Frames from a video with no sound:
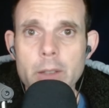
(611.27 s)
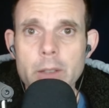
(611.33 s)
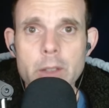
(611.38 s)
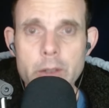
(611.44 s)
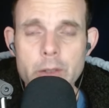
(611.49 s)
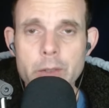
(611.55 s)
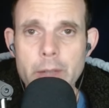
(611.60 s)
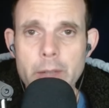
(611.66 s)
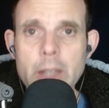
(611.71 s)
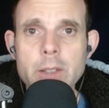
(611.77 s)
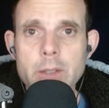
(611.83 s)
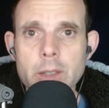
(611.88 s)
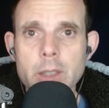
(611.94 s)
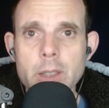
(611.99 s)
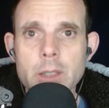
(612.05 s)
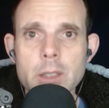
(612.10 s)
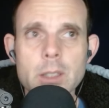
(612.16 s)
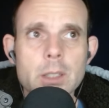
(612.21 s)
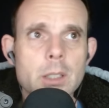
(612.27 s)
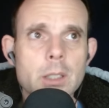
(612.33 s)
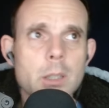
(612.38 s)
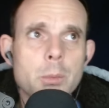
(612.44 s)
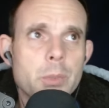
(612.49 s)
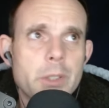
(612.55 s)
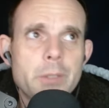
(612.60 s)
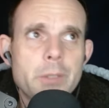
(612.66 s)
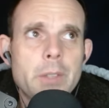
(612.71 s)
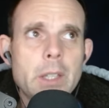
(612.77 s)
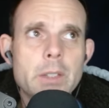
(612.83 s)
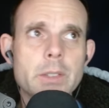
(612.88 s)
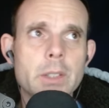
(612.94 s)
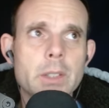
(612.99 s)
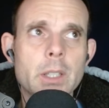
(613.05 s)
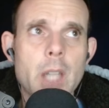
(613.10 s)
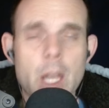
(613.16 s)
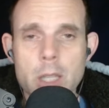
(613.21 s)
This is fantasy, complete
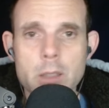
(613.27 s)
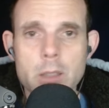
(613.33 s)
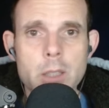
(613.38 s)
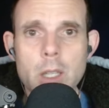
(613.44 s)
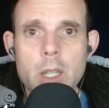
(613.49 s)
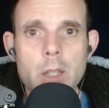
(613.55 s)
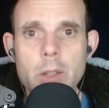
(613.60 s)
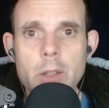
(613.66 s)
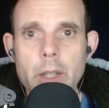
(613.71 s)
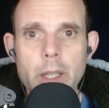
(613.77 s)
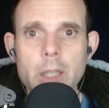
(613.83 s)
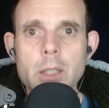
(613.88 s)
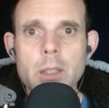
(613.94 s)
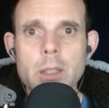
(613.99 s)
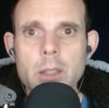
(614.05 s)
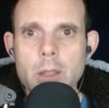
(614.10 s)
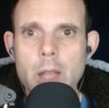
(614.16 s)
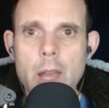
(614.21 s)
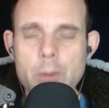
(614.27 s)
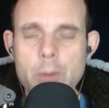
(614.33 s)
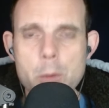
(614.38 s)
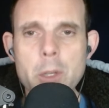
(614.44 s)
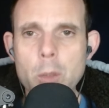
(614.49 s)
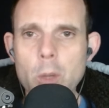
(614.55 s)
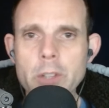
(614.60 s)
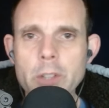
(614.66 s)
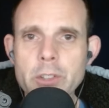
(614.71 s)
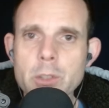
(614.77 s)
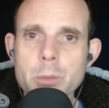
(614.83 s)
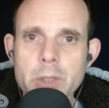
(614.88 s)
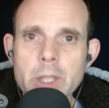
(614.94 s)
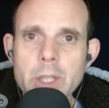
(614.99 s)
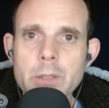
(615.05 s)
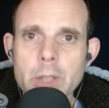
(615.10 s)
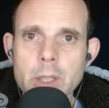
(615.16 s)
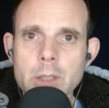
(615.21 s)
fantasy. And like, everybody wants to
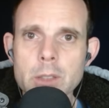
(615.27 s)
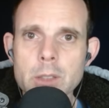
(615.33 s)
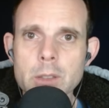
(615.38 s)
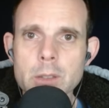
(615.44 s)
believe it.